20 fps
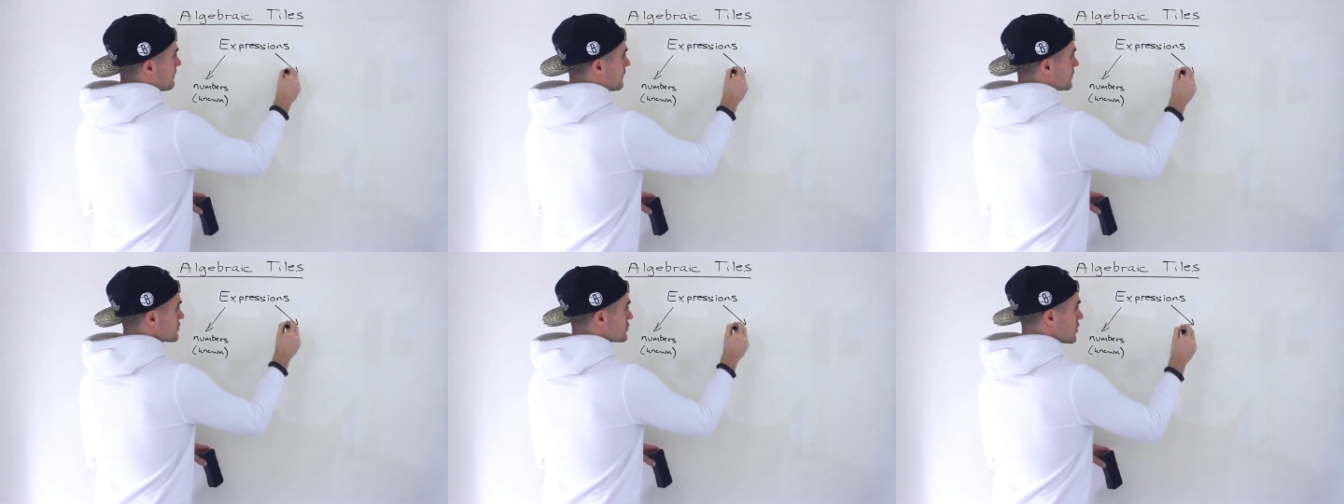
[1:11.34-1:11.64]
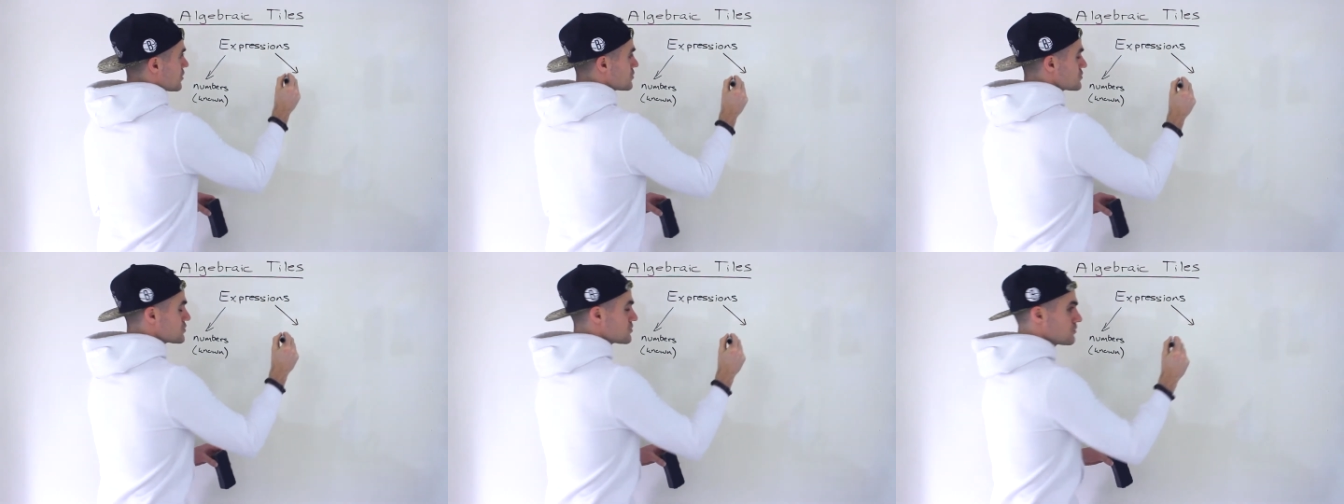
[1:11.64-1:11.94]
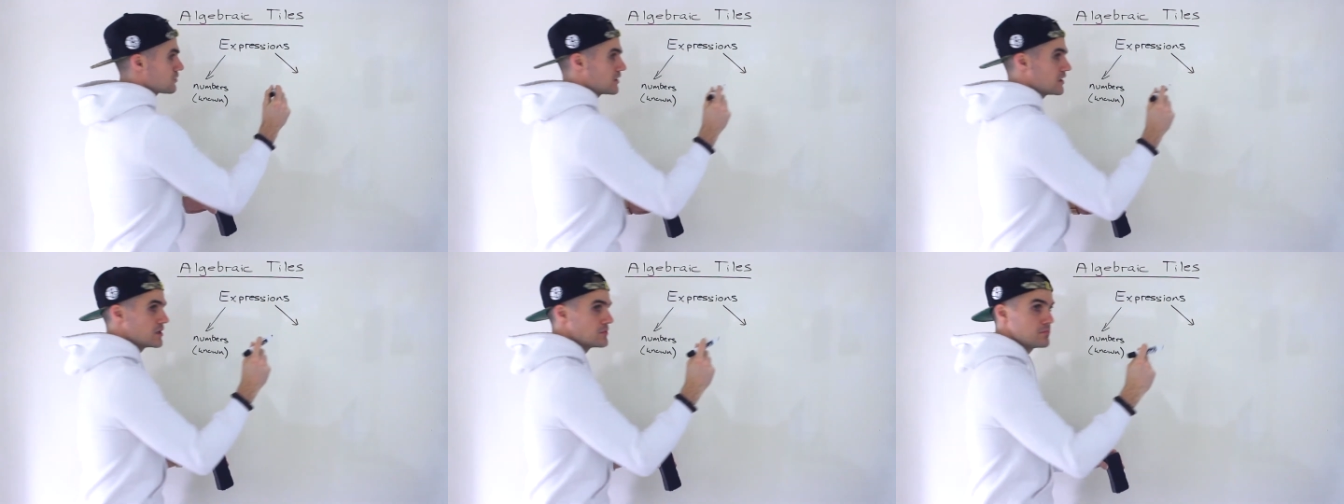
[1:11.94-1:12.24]
there's
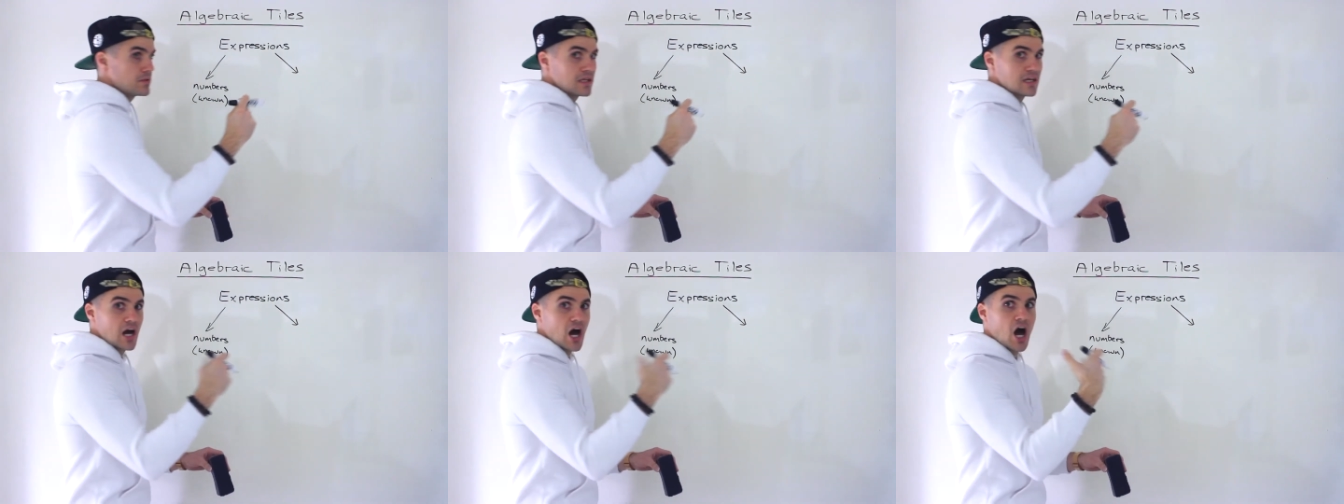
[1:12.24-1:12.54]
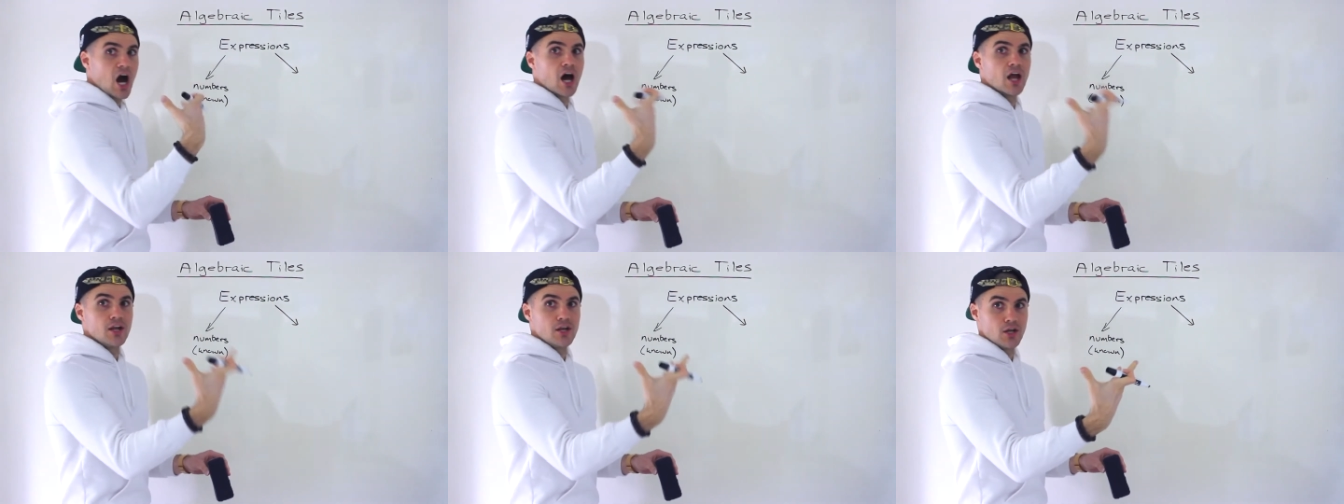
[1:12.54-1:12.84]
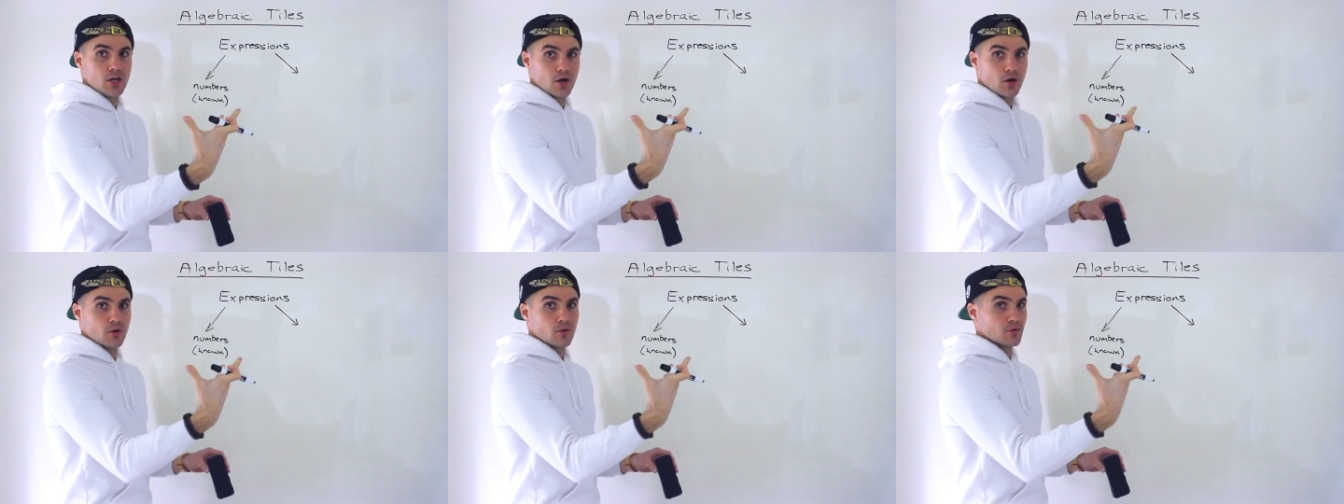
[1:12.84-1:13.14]
also going to be
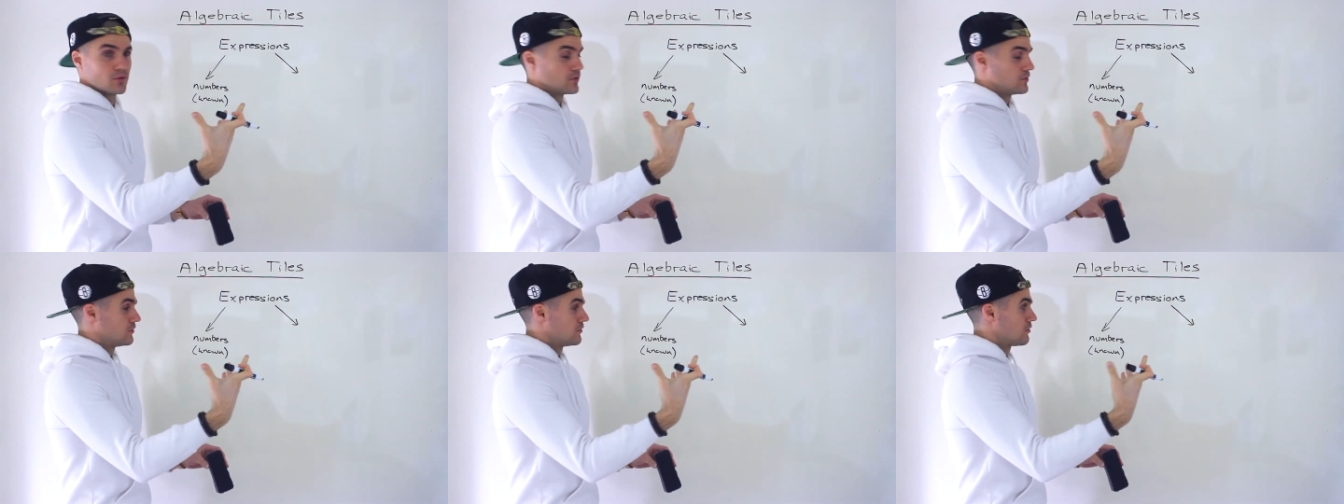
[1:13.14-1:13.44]
unknown